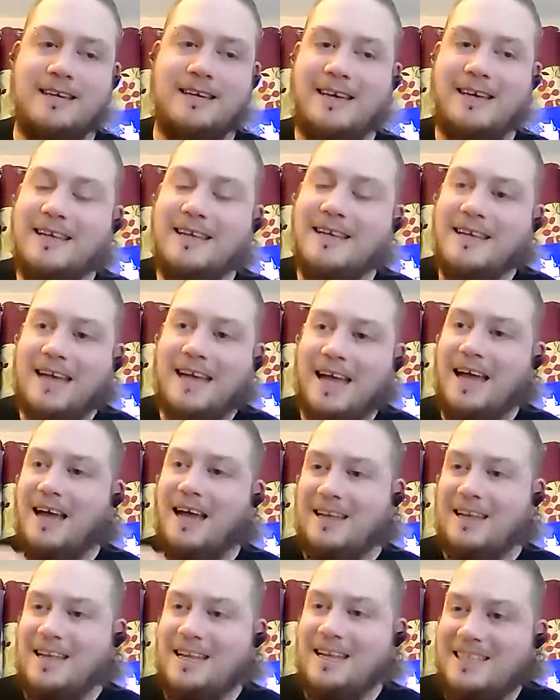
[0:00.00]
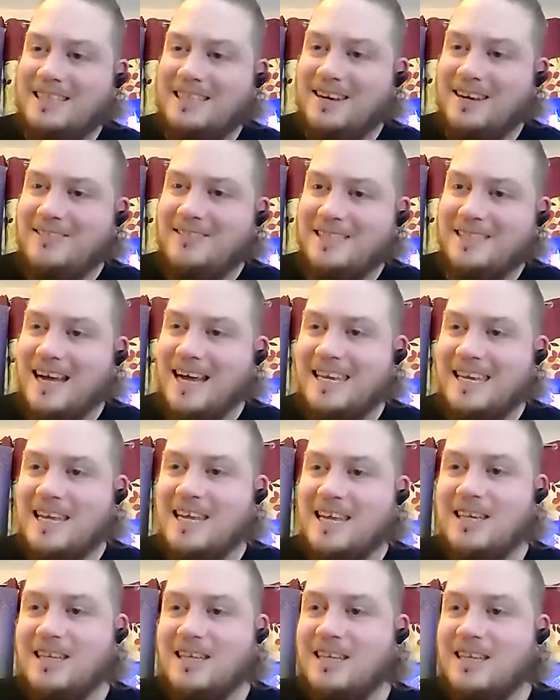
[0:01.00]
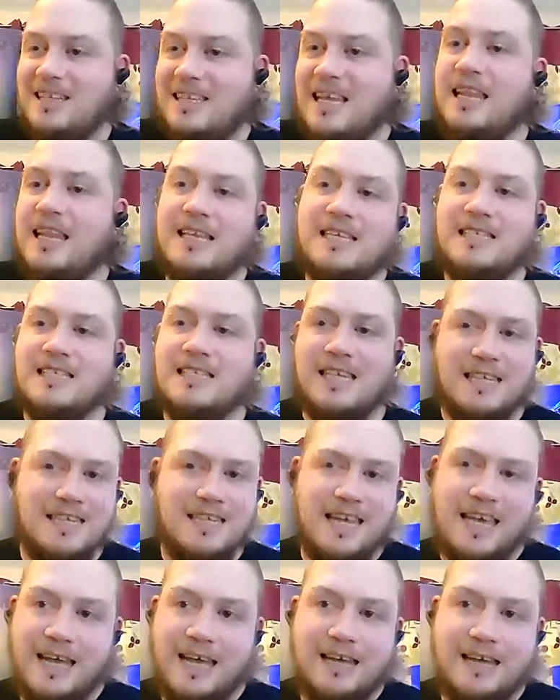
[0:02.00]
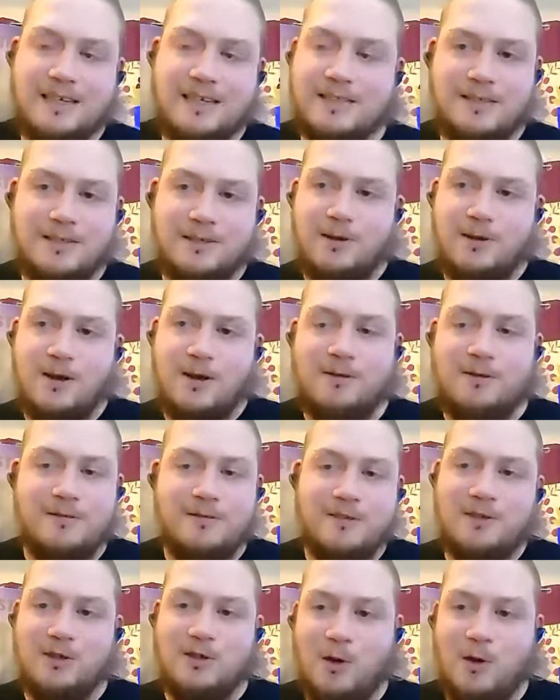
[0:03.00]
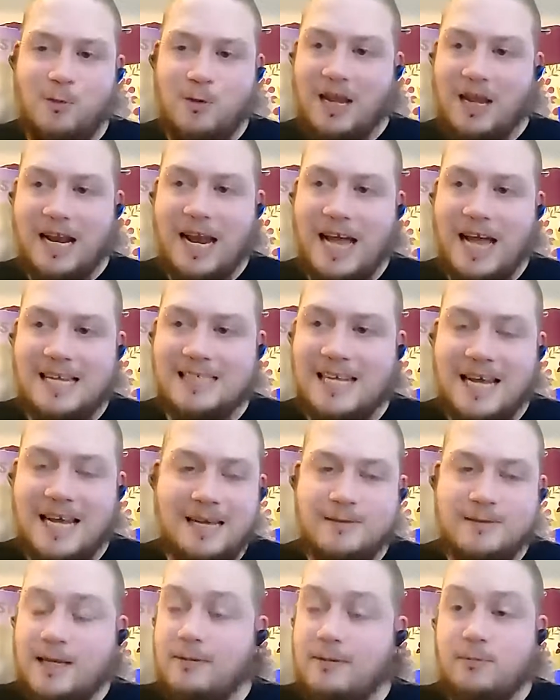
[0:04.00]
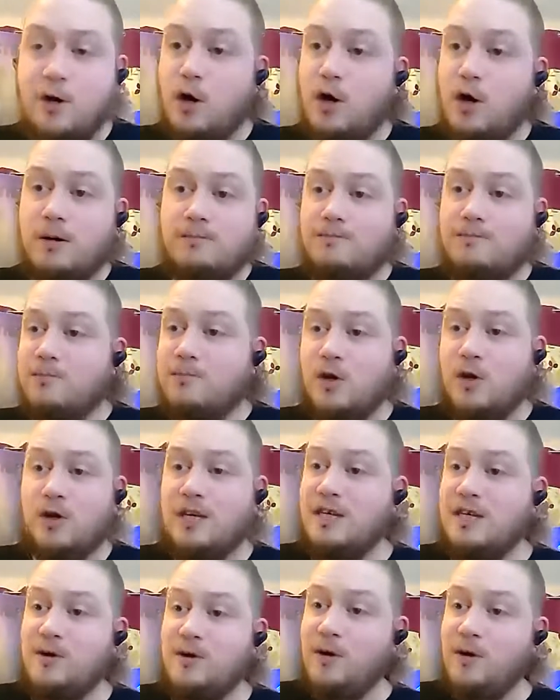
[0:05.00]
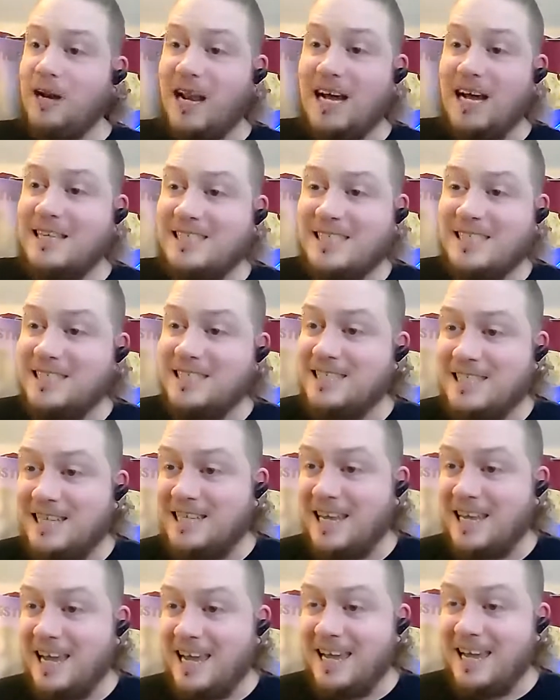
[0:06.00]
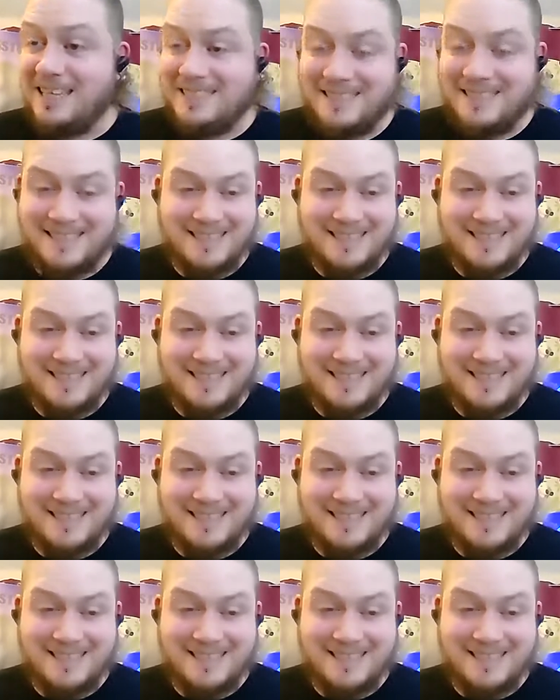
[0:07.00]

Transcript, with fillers: uh, she was like yeah this is a date did you not did you not realize that i was like no totally didn't realize this is a date